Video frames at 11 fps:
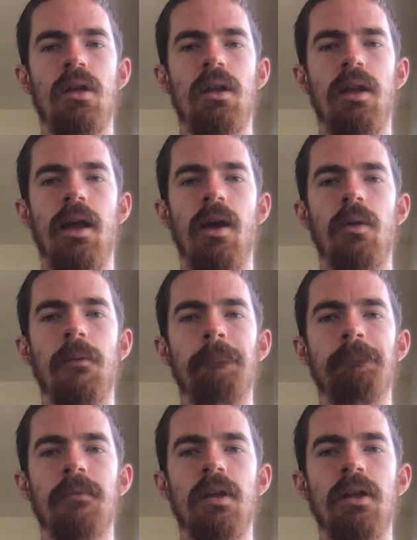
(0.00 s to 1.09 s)
Now,
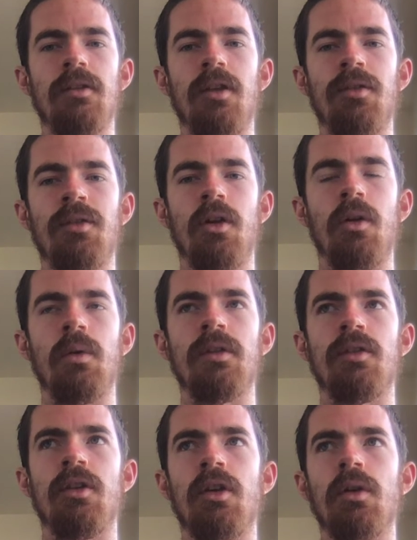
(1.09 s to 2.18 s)
it doesn't always
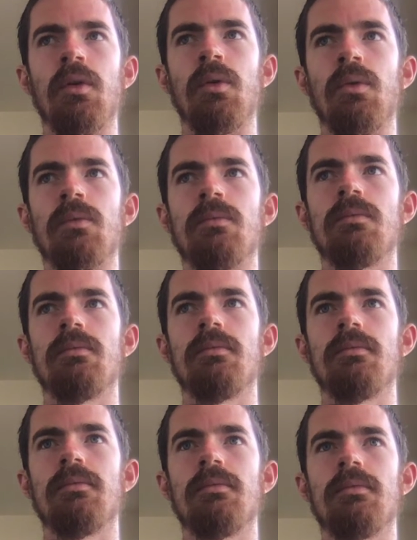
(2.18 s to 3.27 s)
go
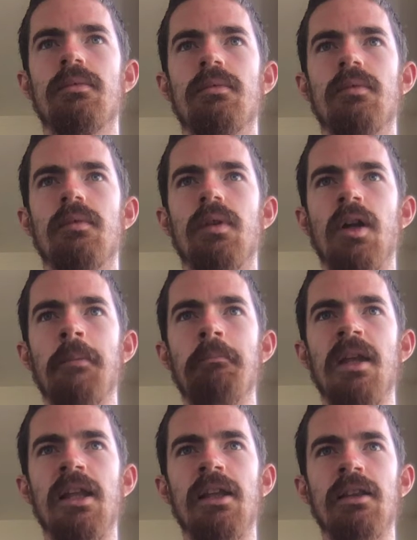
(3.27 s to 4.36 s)

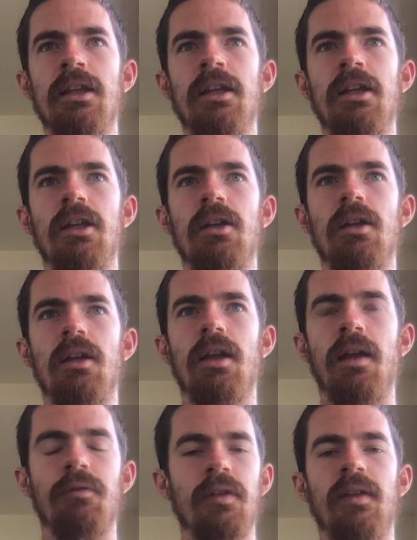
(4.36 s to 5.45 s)
immediately,
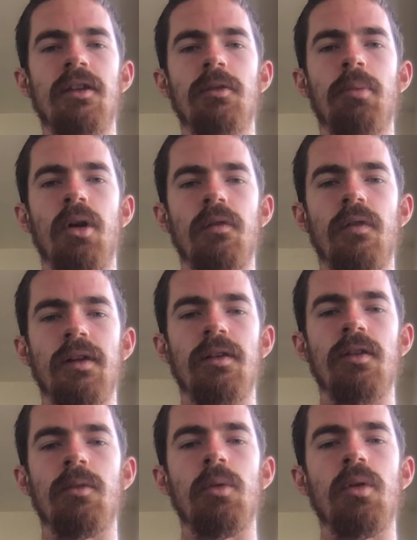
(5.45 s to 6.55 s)
everything's perfect and
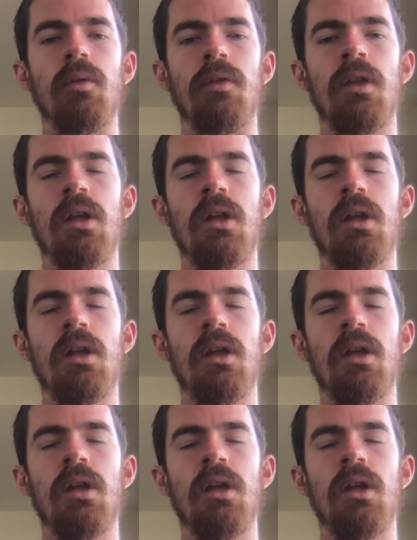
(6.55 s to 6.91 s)
smooth.